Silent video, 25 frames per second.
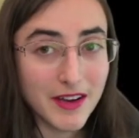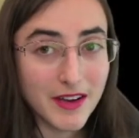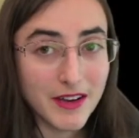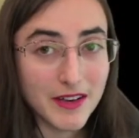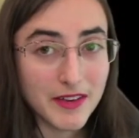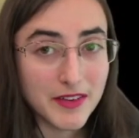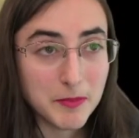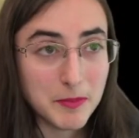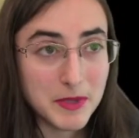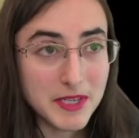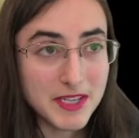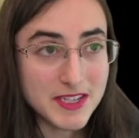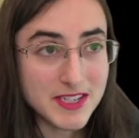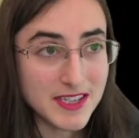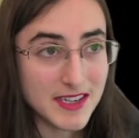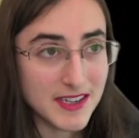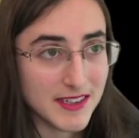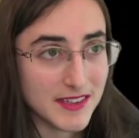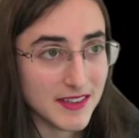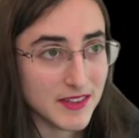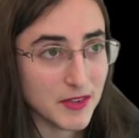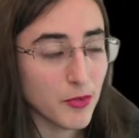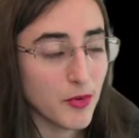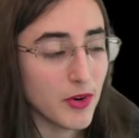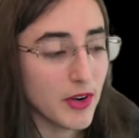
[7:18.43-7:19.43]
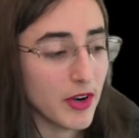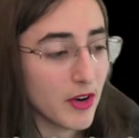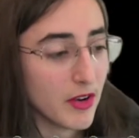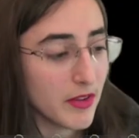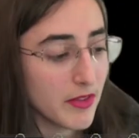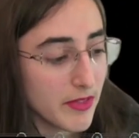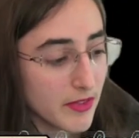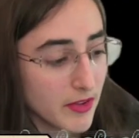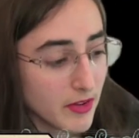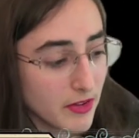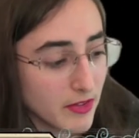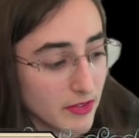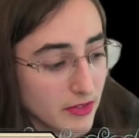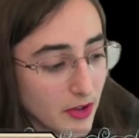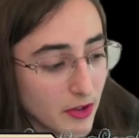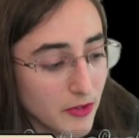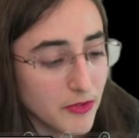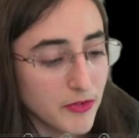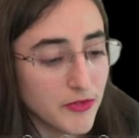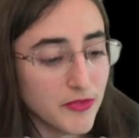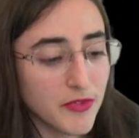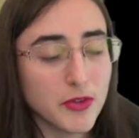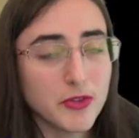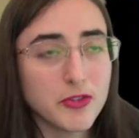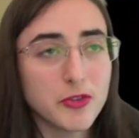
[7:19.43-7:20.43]
species, we are in the
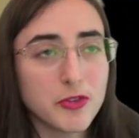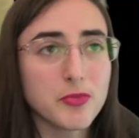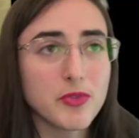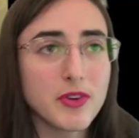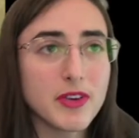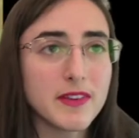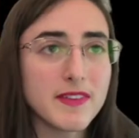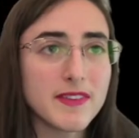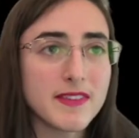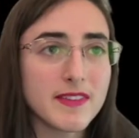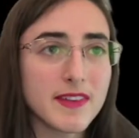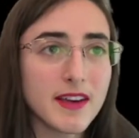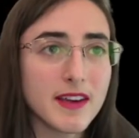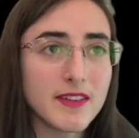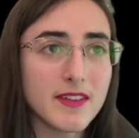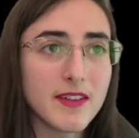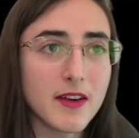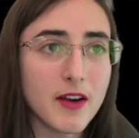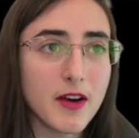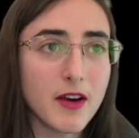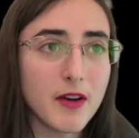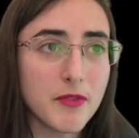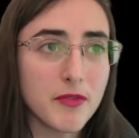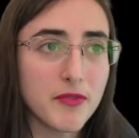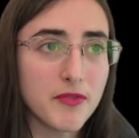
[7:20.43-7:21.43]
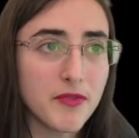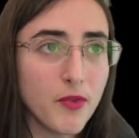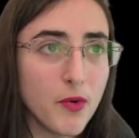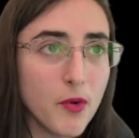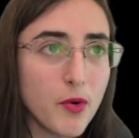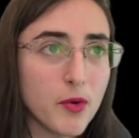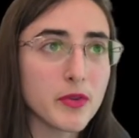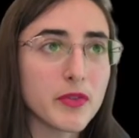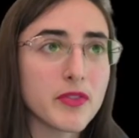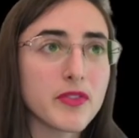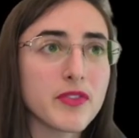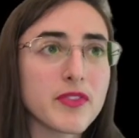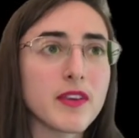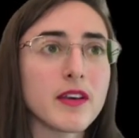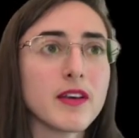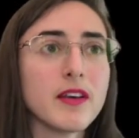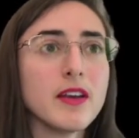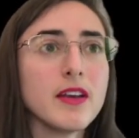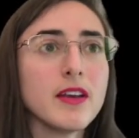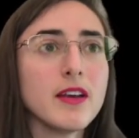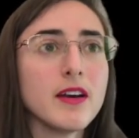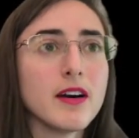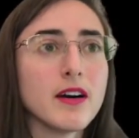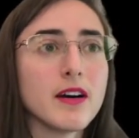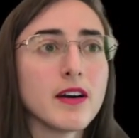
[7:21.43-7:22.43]
non-vertebrate side of the force.
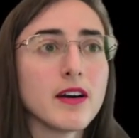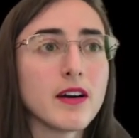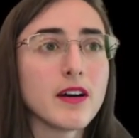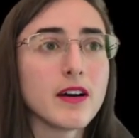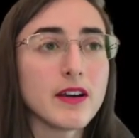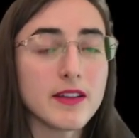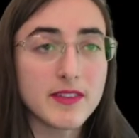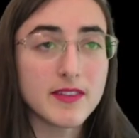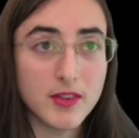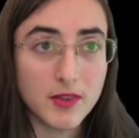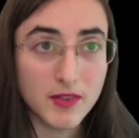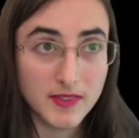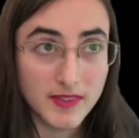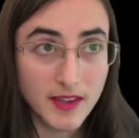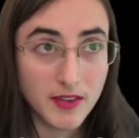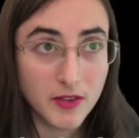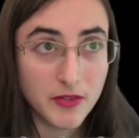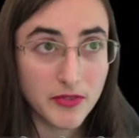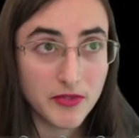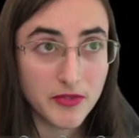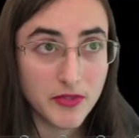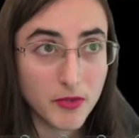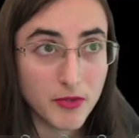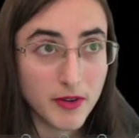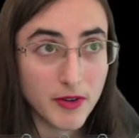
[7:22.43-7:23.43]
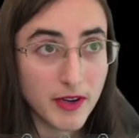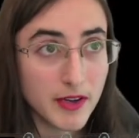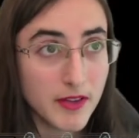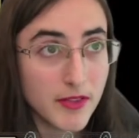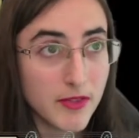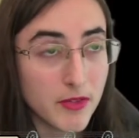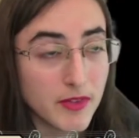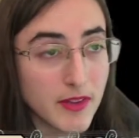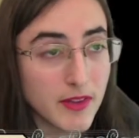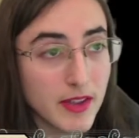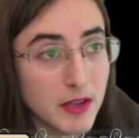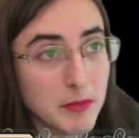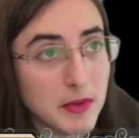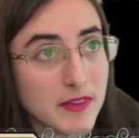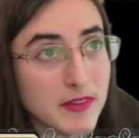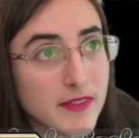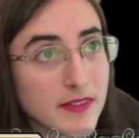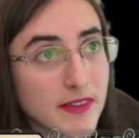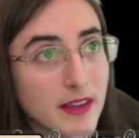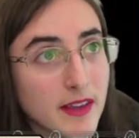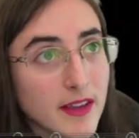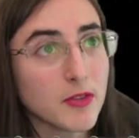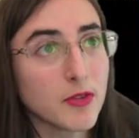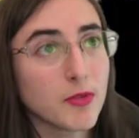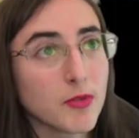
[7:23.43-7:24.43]
It's a Ctenophora, the name is
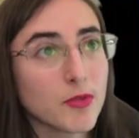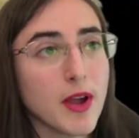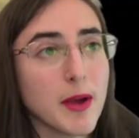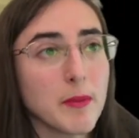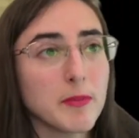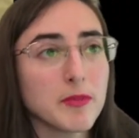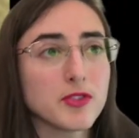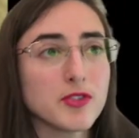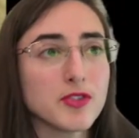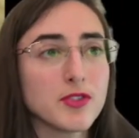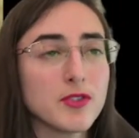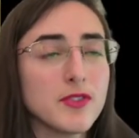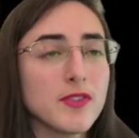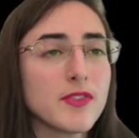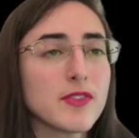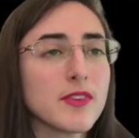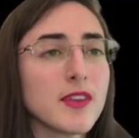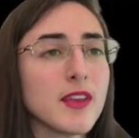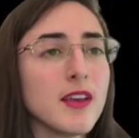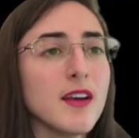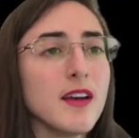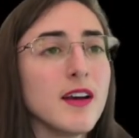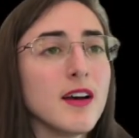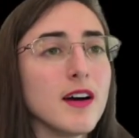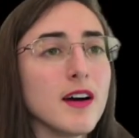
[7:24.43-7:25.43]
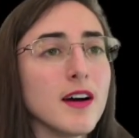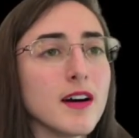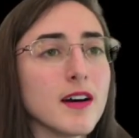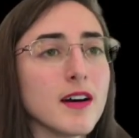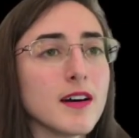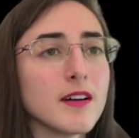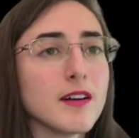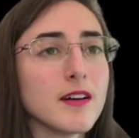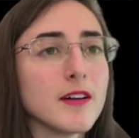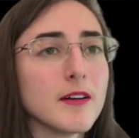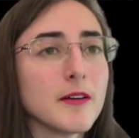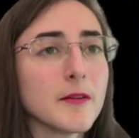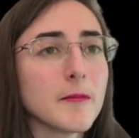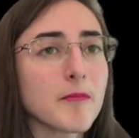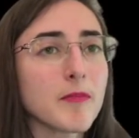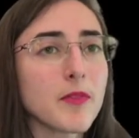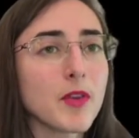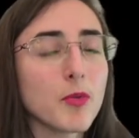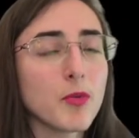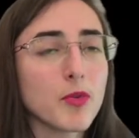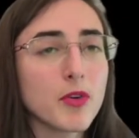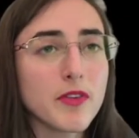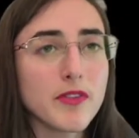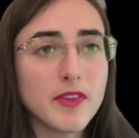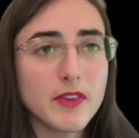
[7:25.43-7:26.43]
Ctenorhabdotus.
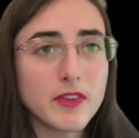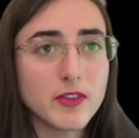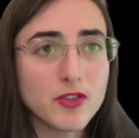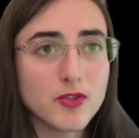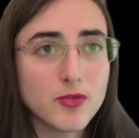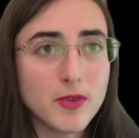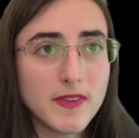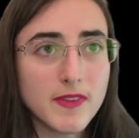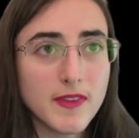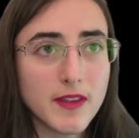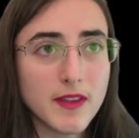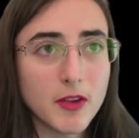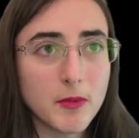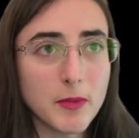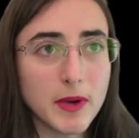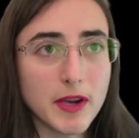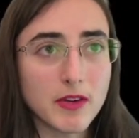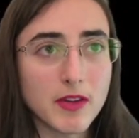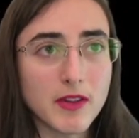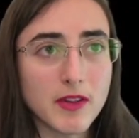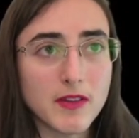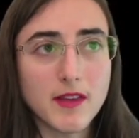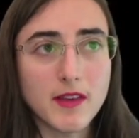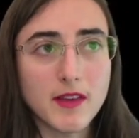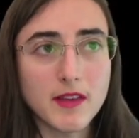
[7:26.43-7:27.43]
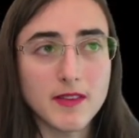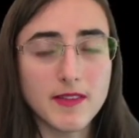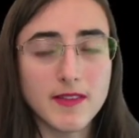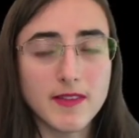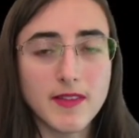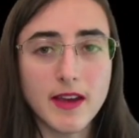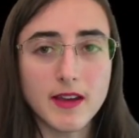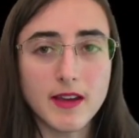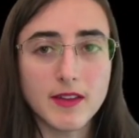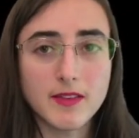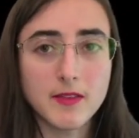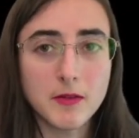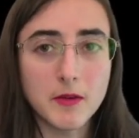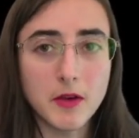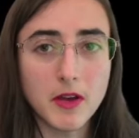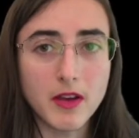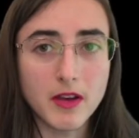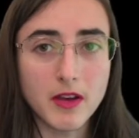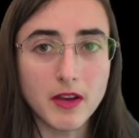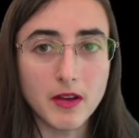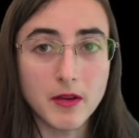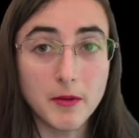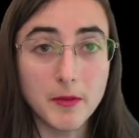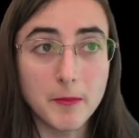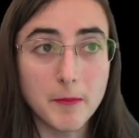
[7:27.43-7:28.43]
What is interesting about it is that
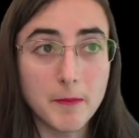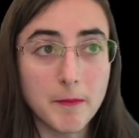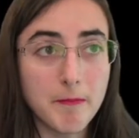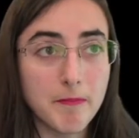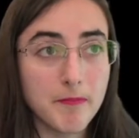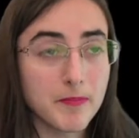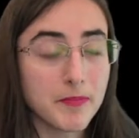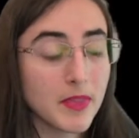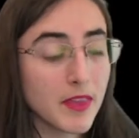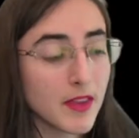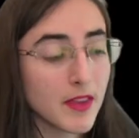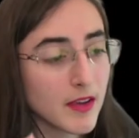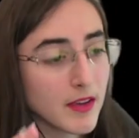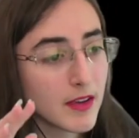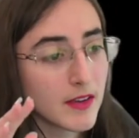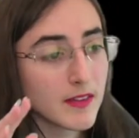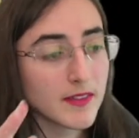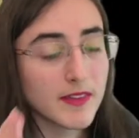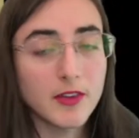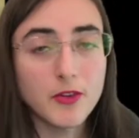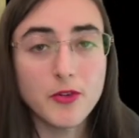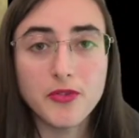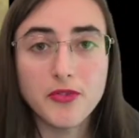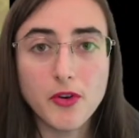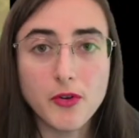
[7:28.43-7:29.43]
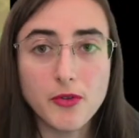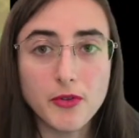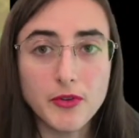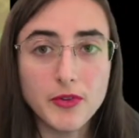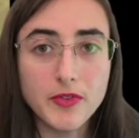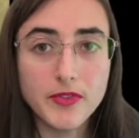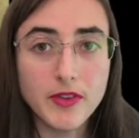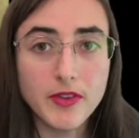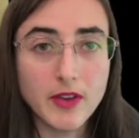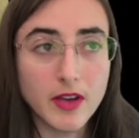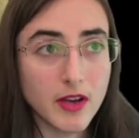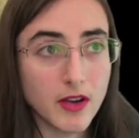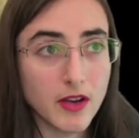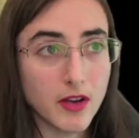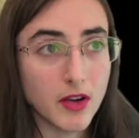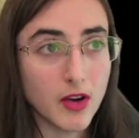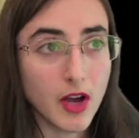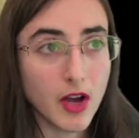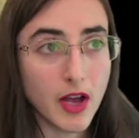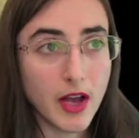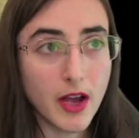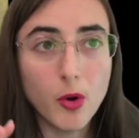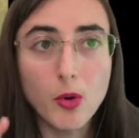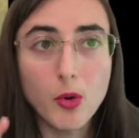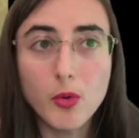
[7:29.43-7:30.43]
Ctenophorans,
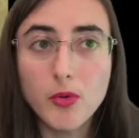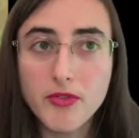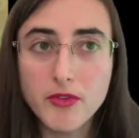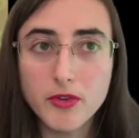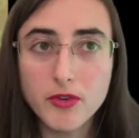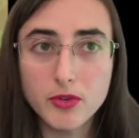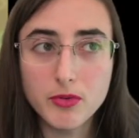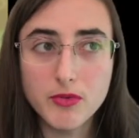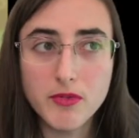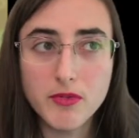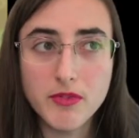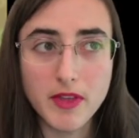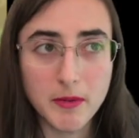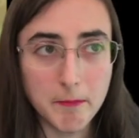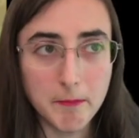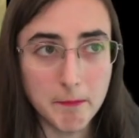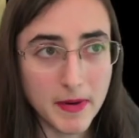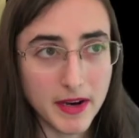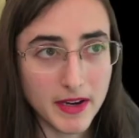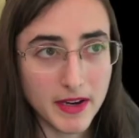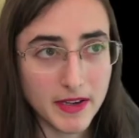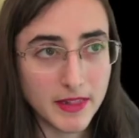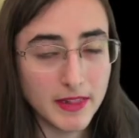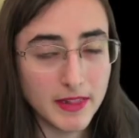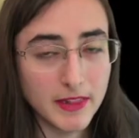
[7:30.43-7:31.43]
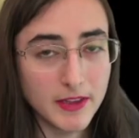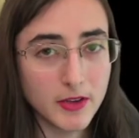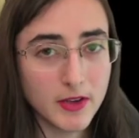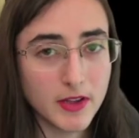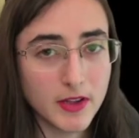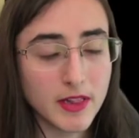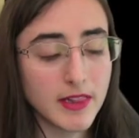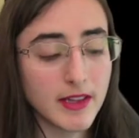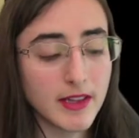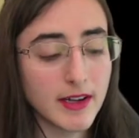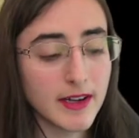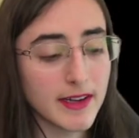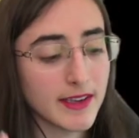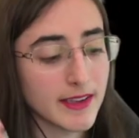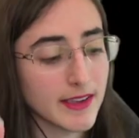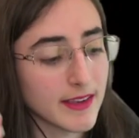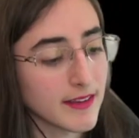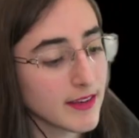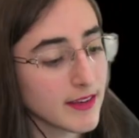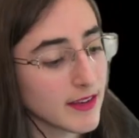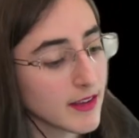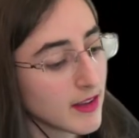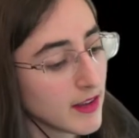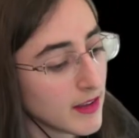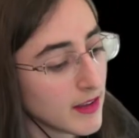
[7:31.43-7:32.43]
although they might look like